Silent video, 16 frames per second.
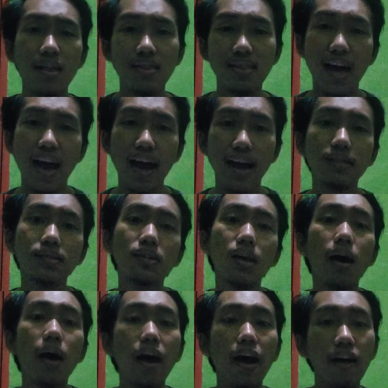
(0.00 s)
that
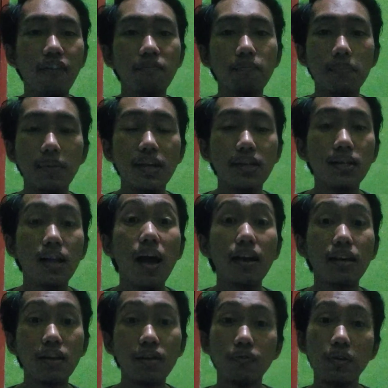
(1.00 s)
have been
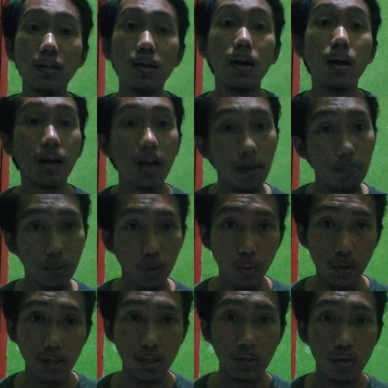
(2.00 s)
given a couple
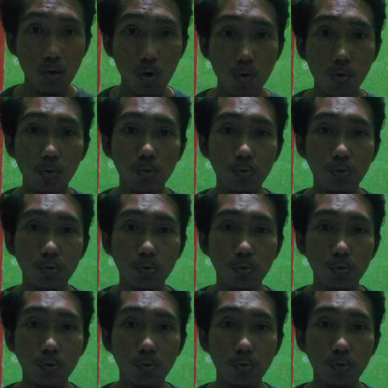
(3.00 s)
weeks ago.